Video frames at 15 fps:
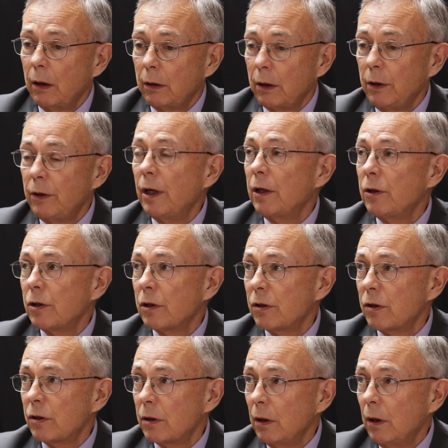
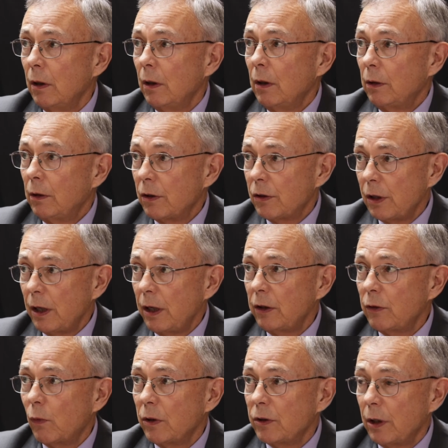contentious
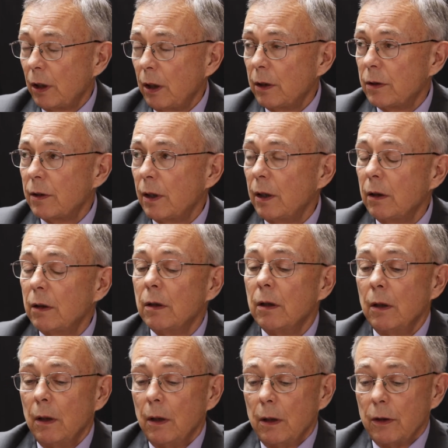disease once it gets in.
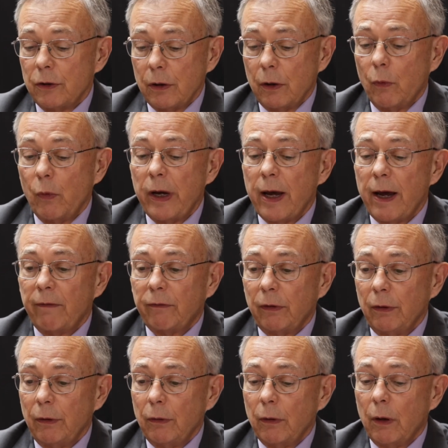So we have
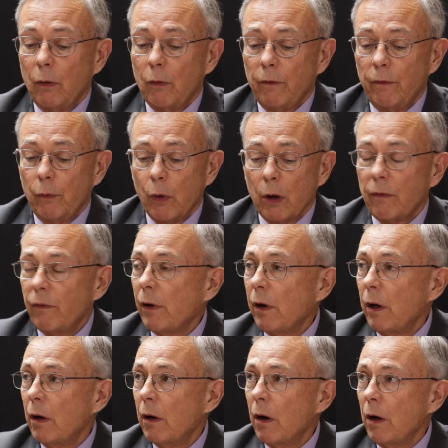to work
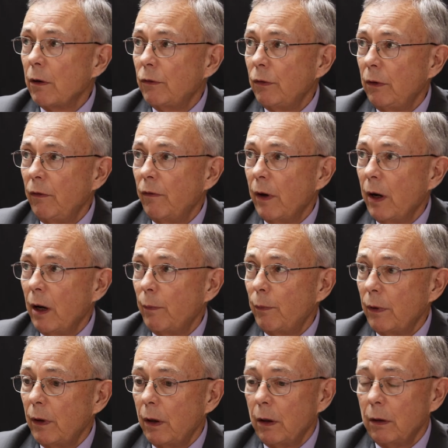very hard to develop
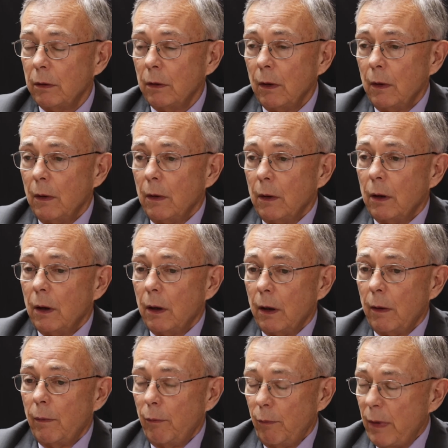
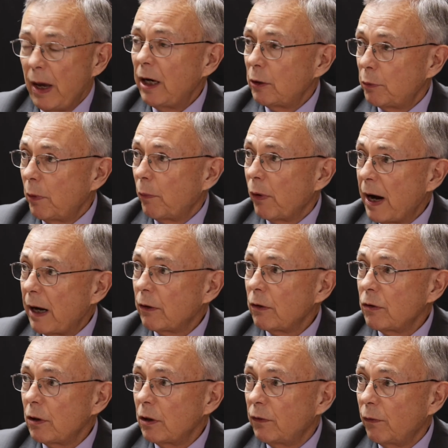management
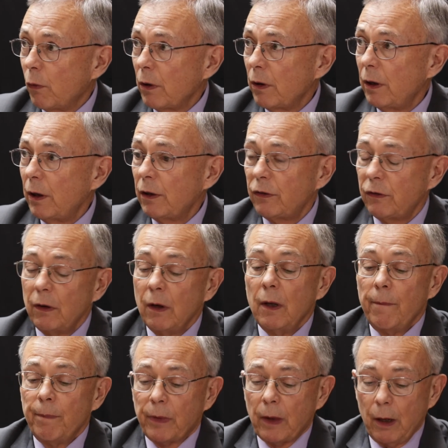practices for this,
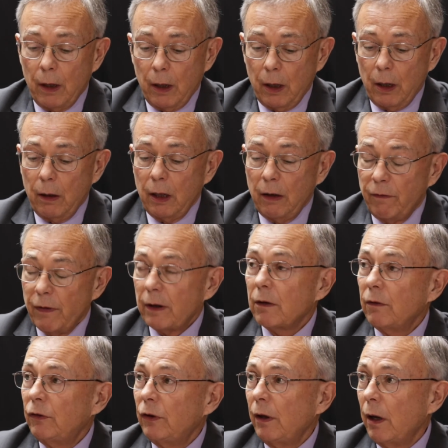
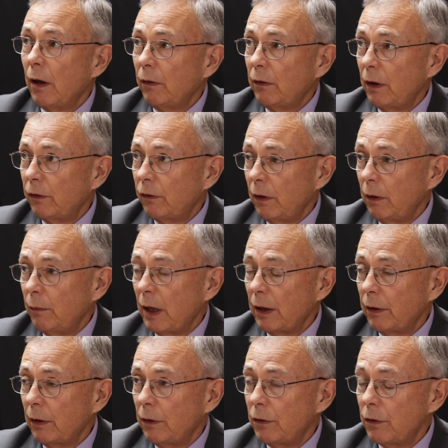effective seed health testing
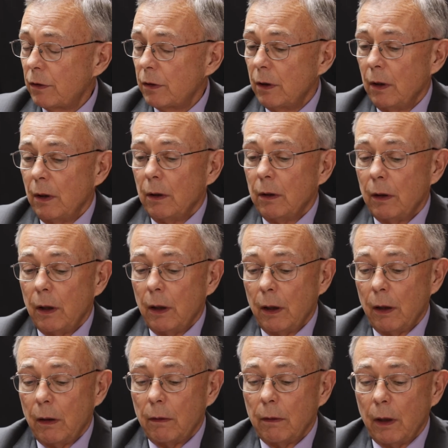methods,
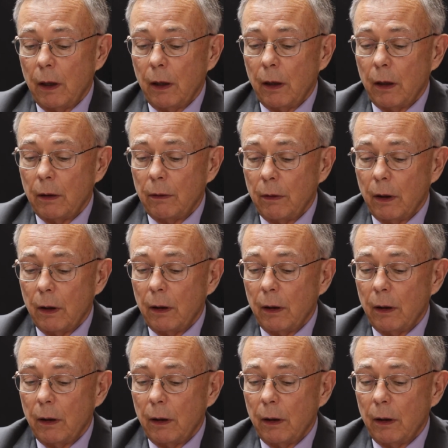and